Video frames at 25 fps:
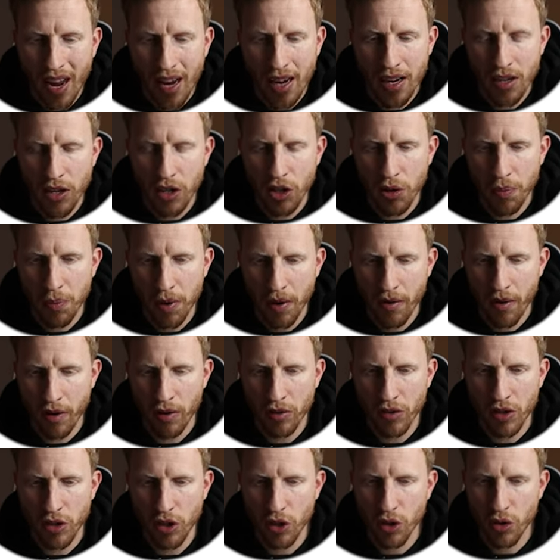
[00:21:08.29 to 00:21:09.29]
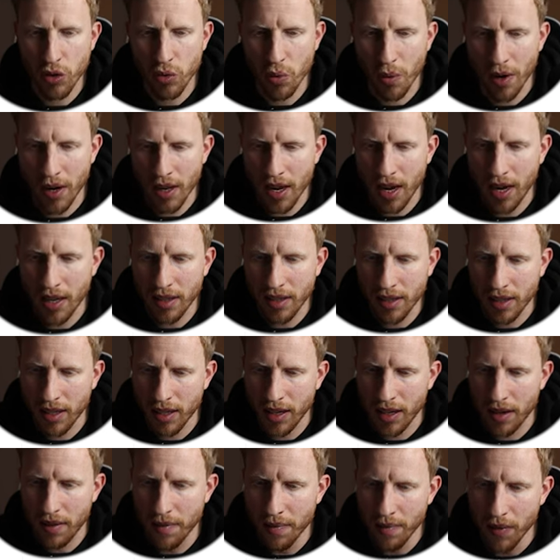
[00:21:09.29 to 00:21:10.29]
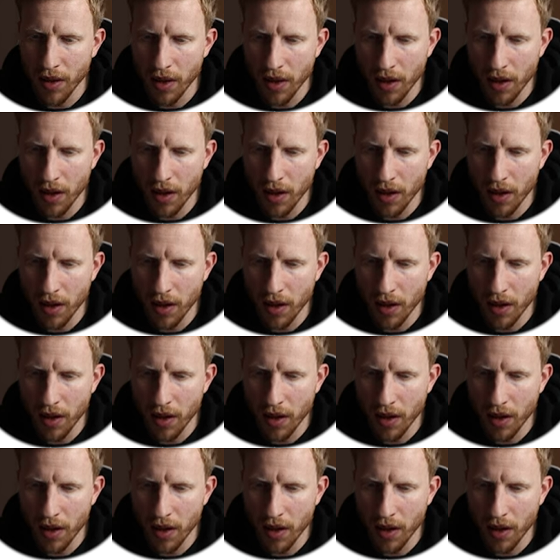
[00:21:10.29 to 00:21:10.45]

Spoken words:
ages. It's been around since 2018.